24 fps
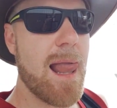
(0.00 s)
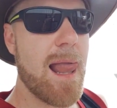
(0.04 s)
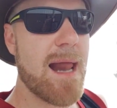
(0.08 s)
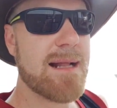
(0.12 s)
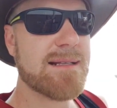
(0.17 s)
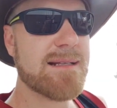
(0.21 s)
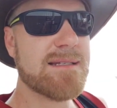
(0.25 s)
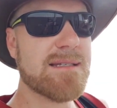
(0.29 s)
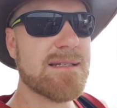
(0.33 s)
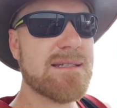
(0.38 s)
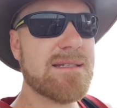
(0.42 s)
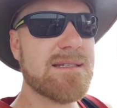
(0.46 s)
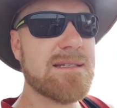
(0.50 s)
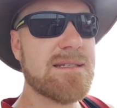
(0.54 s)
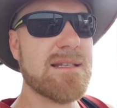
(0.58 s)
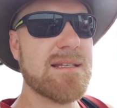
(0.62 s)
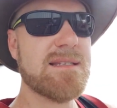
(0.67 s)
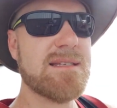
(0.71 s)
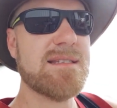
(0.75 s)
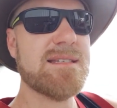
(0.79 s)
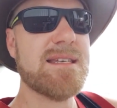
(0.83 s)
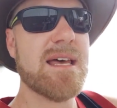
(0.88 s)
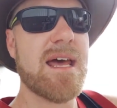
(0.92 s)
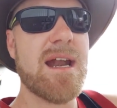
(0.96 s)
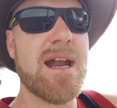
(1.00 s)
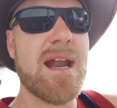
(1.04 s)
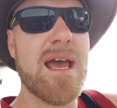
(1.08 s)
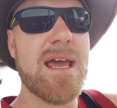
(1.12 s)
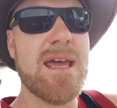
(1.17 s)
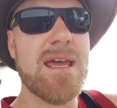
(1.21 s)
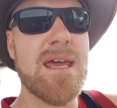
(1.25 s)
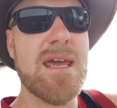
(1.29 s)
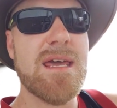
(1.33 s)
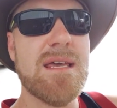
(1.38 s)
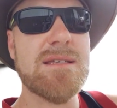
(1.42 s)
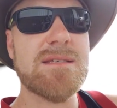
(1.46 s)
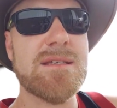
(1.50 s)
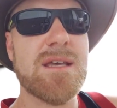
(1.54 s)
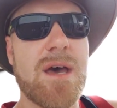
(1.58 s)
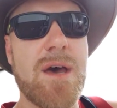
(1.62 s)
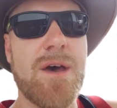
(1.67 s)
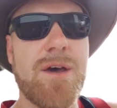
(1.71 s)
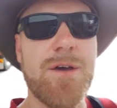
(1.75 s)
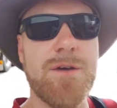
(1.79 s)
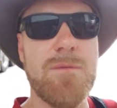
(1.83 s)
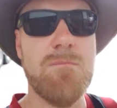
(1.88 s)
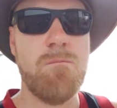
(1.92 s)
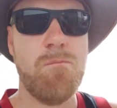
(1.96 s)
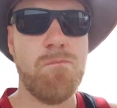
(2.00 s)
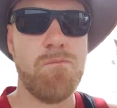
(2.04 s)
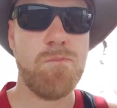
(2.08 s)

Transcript: It's a Saturday here, so